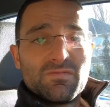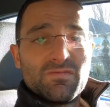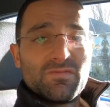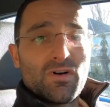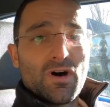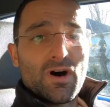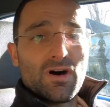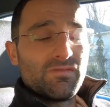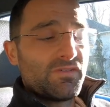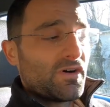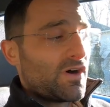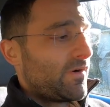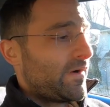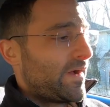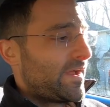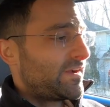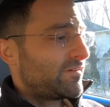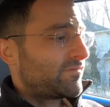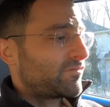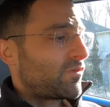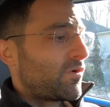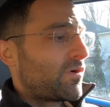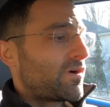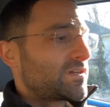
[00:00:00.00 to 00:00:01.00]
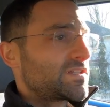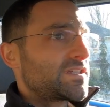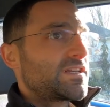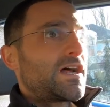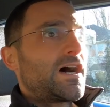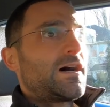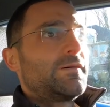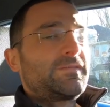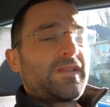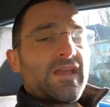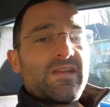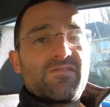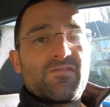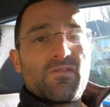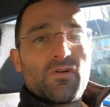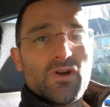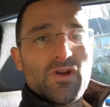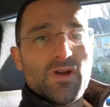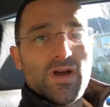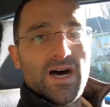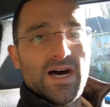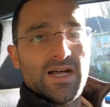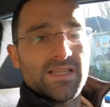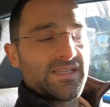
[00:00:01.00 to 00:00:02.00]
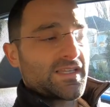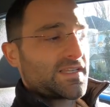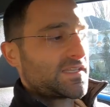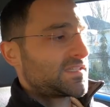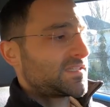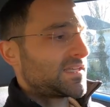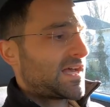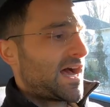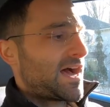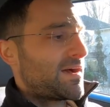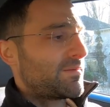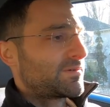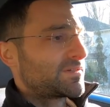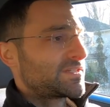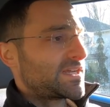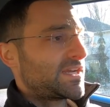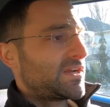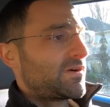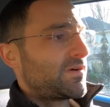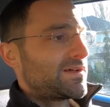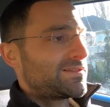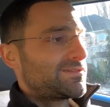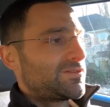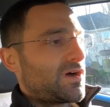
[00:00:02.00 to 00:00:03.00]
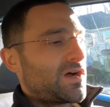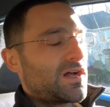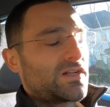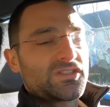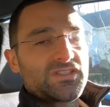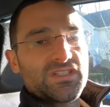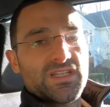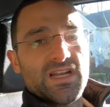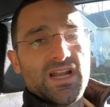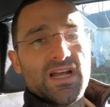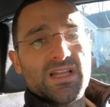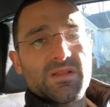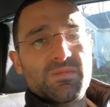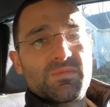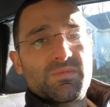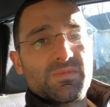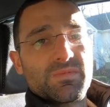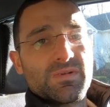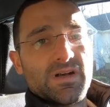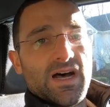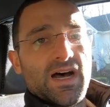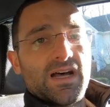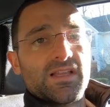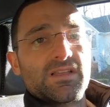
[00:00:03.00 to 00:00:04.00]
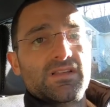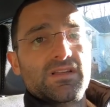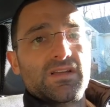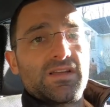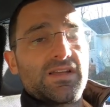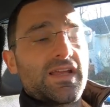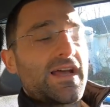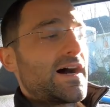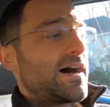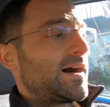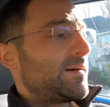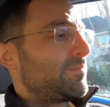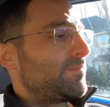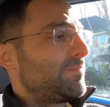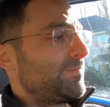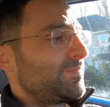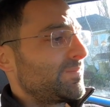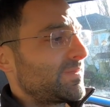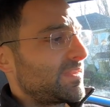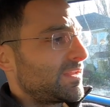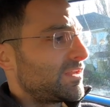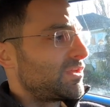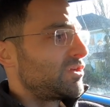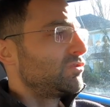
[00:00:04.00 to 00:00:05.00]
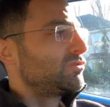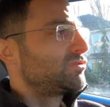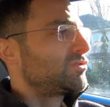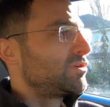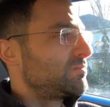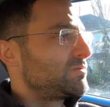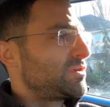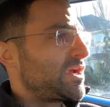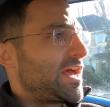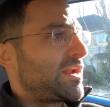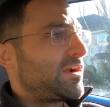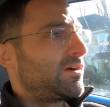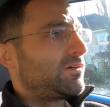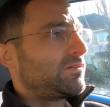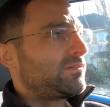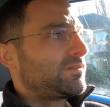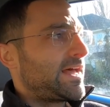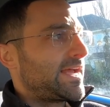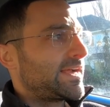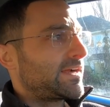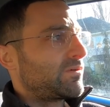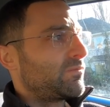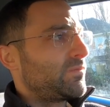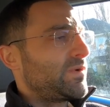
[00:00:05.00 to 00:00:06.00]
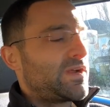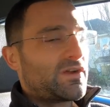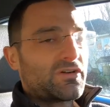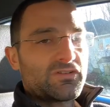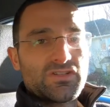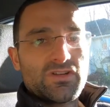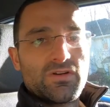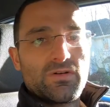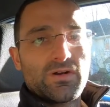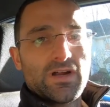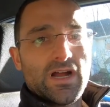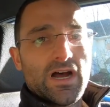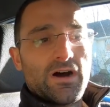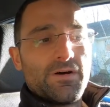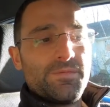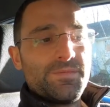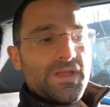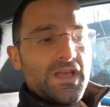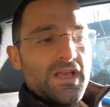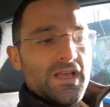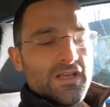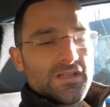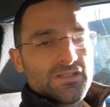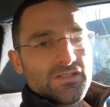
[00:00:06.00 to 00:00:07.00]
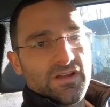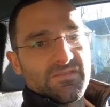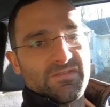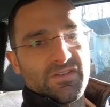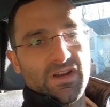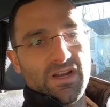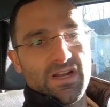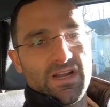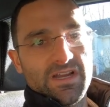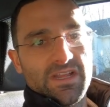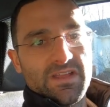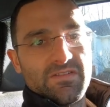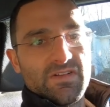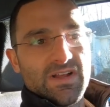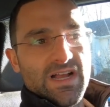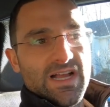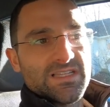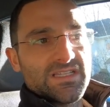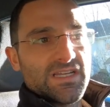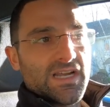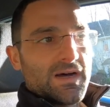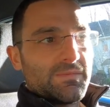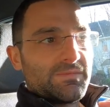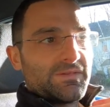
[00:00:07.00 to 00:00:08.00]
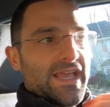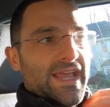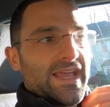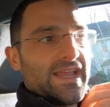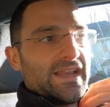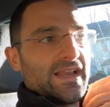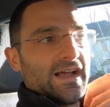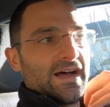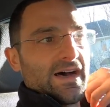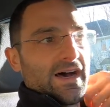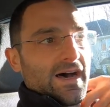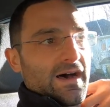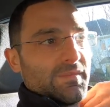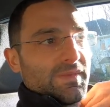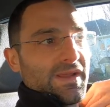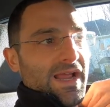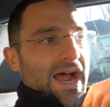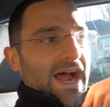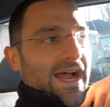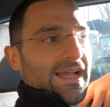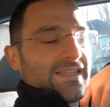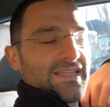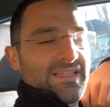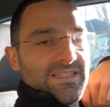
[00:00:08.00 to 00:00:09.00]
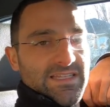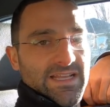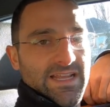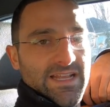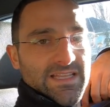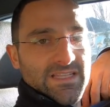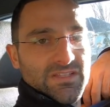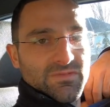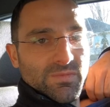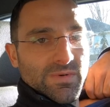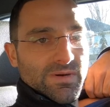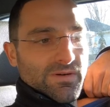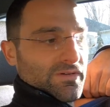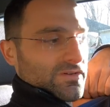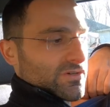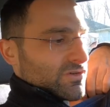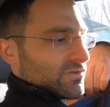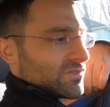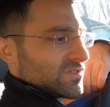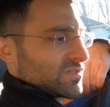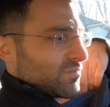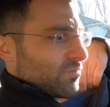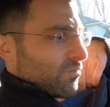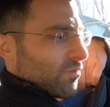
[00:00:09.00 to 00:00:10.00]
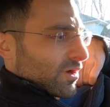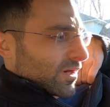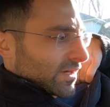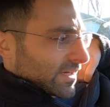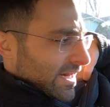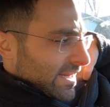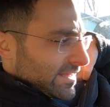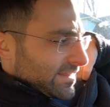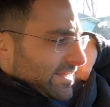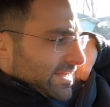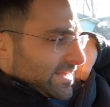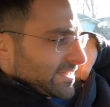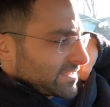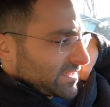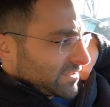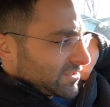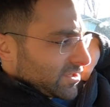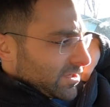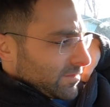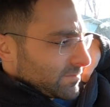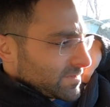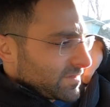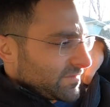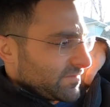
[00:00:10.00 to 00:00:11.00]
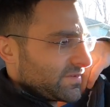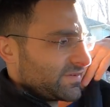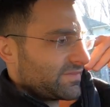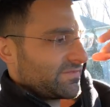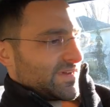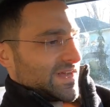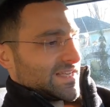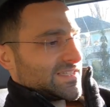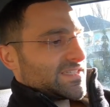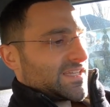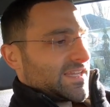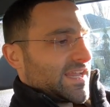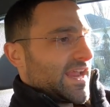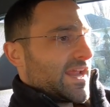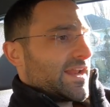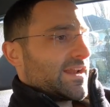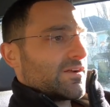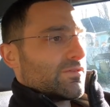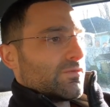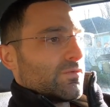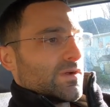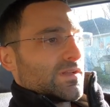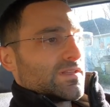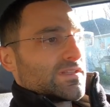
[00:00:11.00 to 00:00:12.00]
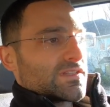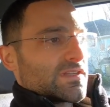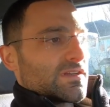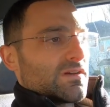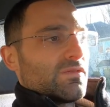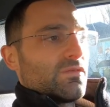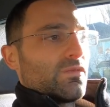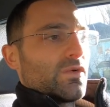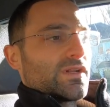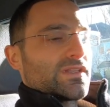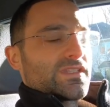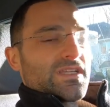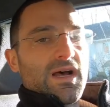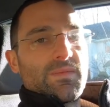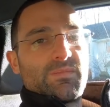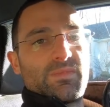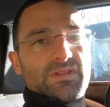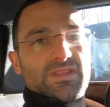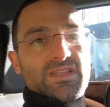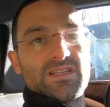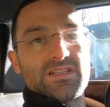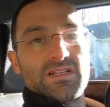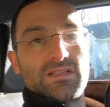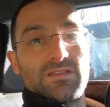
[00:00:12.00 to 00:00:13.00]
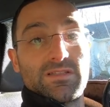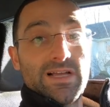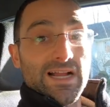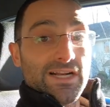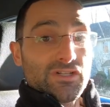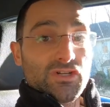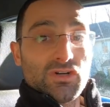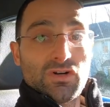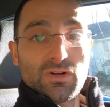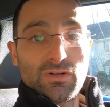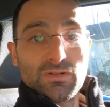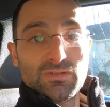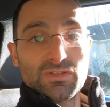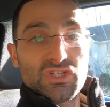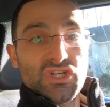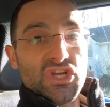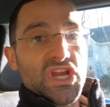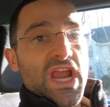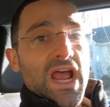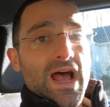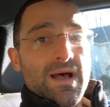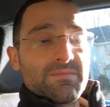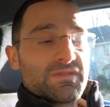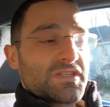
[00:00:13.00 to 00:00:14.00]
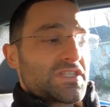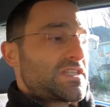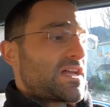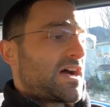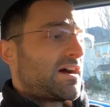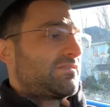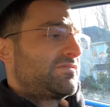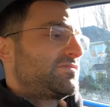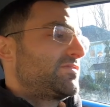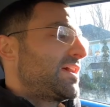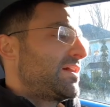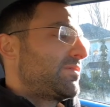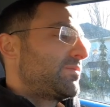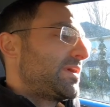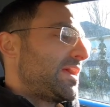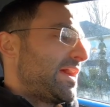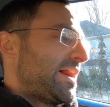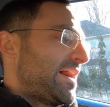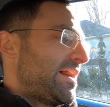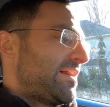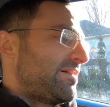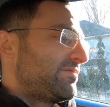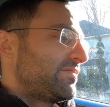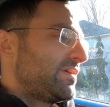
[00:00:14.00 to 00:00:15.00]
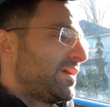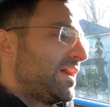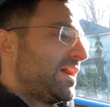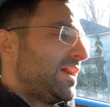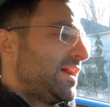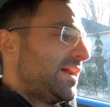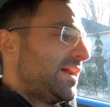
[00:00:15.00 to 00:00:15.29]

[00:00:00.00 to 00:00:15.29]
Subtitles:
Volvo, and of course an update for you on this Saab, because I know I launched it on the YouTube channel like a week or two ago. So I figured I'd give you guys an update. Behind the scenes, we were doing some work on this in terms of investigating what's up with this electrical GM stuff that we have